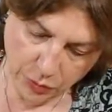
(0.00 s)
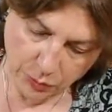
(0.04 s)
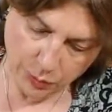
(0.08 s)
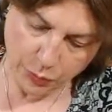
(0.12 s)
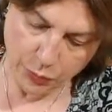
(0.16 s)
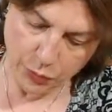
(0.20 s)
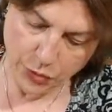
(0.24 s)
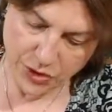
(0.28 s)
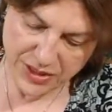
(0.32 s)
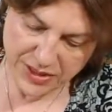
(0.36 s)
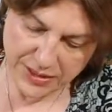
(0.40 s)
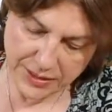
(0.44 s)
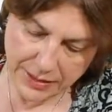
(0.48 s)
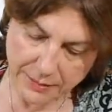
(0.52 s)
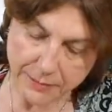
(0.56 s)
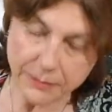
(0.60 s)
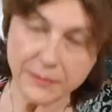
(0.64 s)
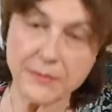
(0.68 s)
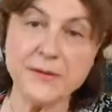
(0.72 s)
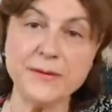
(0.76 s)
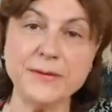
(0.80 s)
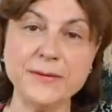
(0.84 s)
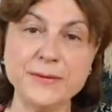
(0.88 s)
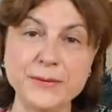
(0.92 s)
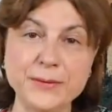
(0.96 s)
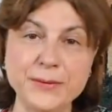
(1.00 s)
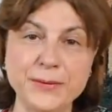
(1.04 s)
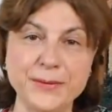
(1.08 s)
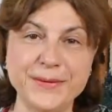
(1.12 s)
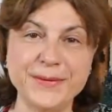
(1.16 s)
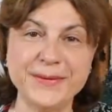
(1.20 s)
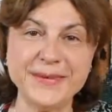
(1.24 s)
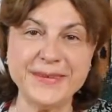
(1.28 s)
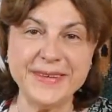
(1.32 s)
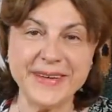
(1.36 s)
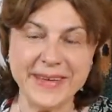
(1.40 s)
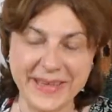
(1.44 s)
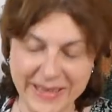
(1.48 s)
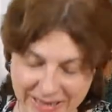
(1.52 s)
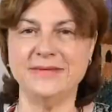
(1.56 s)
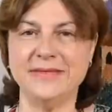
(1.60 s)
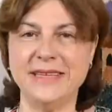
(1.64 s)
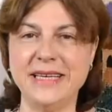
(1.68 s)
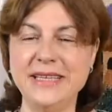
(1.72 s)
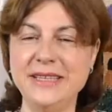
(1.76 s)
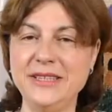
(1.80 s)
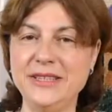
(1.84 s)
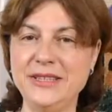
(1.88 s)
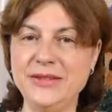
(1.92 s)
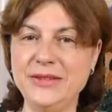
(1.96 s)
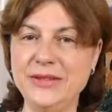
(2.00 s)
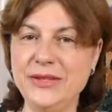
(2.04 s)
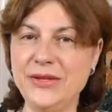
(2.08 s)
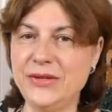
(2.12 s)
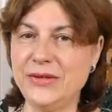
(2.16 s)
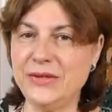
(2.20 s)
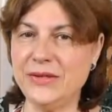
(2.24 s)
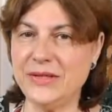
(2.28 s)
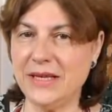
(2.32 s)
push them through. And you know